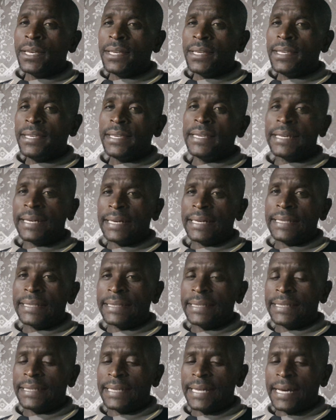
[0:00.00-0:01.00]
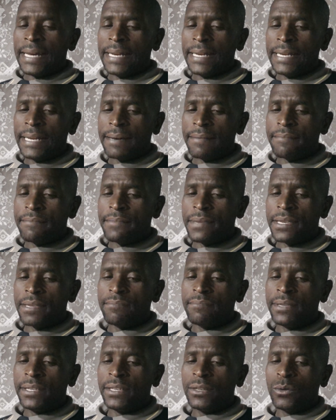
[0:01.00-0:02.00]
Here, the learner may
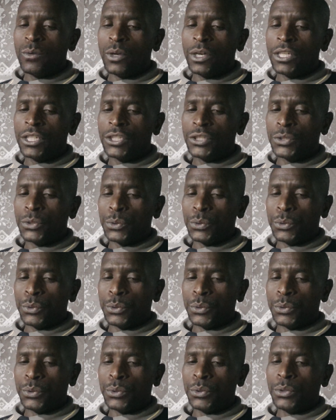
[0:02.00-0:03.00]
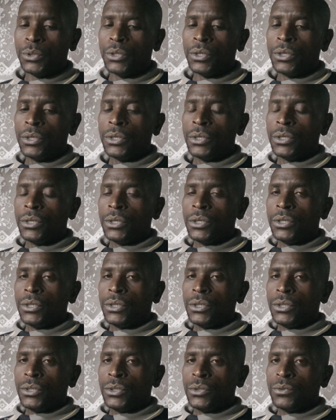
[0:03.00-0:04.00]
be required to
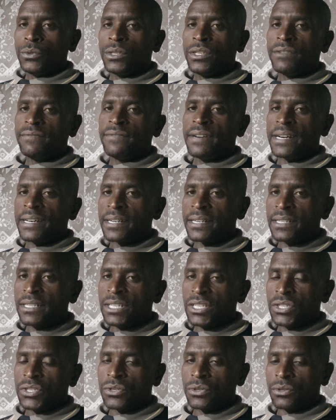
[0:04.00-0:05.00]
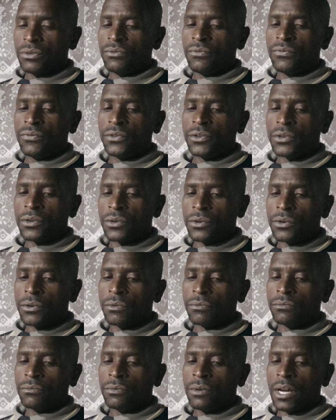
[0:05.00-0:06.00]
give a reason
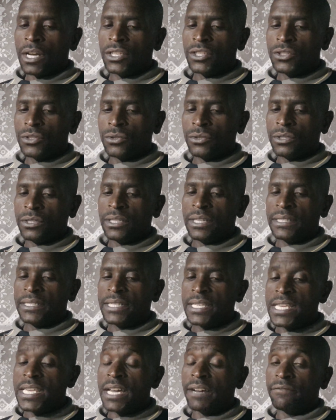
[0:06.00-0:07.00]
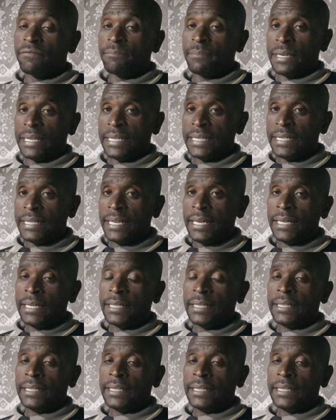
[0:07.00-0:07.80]
for a choice that they have made.